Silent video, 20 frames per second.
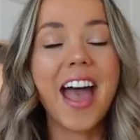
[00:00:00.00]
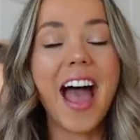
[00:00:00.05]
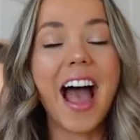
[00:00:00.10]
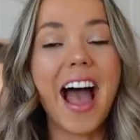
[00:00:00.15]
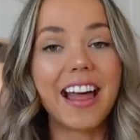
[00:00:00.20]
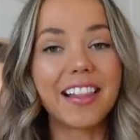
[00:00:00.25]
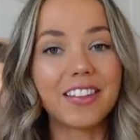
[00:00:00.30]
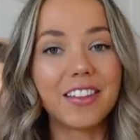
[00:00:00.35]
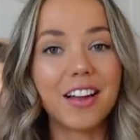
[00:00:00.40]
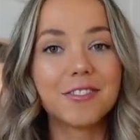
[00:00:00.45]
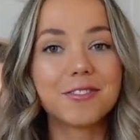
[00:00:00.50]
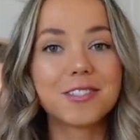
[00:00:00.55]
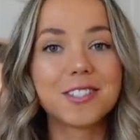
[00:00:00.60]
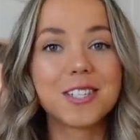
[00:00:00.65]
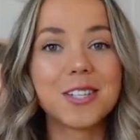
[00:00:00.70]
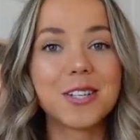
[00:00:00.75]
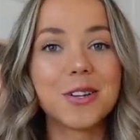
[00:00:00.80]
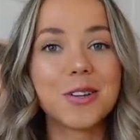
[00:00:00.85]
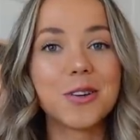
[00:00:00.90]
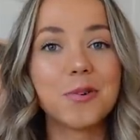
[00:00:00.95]
I love
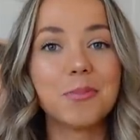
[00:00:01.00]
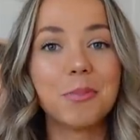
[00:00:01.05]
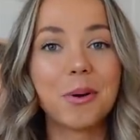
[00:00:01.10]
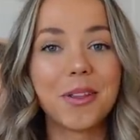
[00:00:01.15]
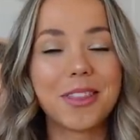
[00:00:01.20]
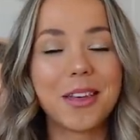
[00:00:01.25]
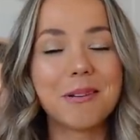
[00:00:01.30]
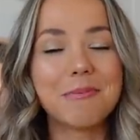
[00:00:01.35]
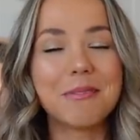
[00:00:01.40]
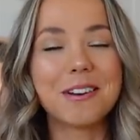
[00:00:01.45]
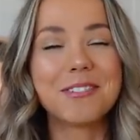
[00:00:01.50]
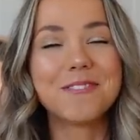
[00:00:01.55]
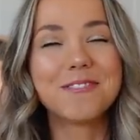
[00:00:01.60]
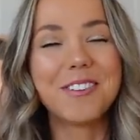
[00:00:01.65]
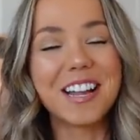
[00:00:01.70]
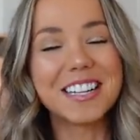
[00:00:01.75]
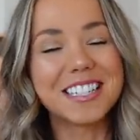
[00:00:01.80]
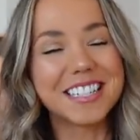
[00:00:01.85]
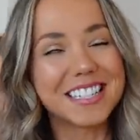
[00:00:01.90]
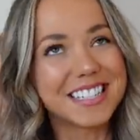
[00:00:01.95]
to put them on
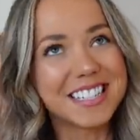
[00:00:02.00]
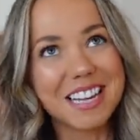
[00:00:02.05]
veggie